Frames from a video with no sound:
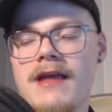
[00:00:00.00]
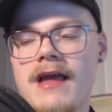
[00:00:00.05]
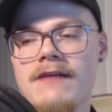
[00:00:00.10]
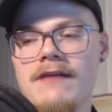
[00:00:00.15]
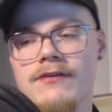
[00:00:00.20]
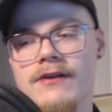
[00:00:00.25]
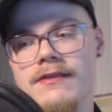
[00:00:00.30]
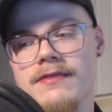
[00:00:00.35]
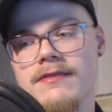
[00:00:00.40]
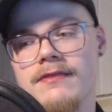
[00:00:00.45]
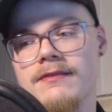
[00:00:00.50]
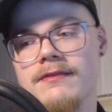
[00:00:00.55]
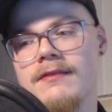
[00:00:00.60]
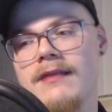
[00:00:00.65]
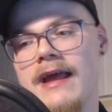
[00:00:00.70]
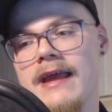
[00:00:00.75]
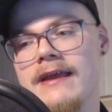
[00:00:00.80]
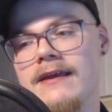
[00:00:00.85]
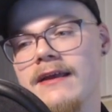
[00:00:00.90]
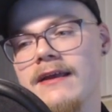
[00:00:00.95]
every
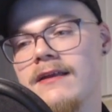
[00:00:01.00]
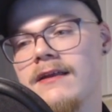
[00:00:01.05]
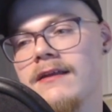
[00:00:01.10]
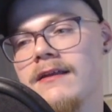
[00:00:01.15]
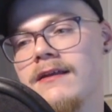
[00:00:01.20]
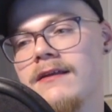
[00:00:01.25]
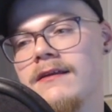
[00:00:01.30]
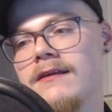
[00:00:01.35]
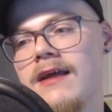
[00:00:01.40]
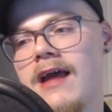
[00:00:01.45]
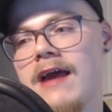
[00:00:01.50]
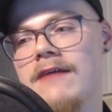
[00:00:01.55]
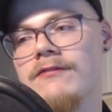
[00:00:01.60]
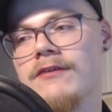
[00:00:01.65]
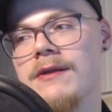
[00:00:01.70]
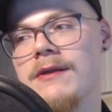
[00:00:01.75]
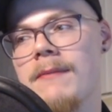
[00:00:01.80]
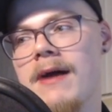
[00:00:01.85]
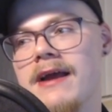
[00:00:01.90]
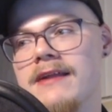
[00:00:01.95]

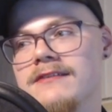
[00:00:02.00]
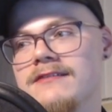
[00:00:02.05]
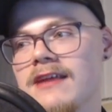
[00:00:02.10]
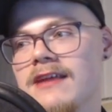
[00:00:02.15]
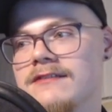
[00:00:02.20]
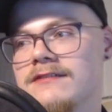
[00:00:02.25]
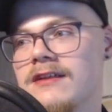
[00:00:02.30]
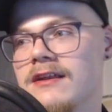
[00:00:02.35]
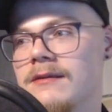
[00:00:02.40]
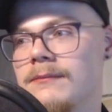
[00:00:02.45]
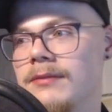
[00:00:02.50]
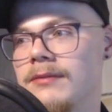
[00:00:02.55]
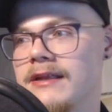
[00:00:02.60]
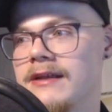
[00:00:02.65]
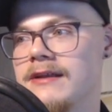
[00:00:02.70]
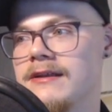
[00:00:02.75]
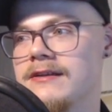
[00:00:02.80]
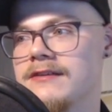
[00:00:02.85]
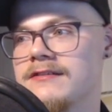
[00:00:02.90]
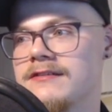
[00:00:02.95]
mindset's gonna
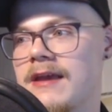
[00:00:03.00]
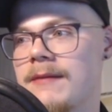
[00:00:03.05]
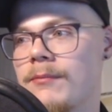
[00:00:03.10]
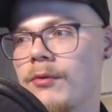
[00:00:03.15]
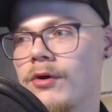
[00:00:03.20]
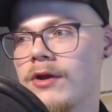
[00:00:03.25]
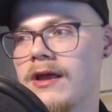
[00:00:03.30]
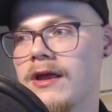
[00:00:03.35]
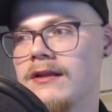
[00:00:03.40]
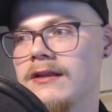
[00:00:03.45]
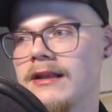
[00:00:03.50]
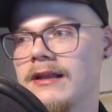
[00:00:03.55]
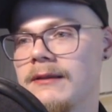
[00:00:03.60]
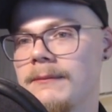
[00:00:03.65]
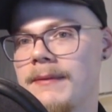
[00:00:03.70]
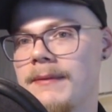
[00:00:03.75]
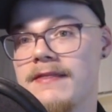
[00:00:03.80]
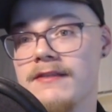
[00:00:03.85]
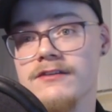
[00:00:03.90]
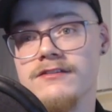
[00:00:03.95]
bleed into skateboarding a little bit.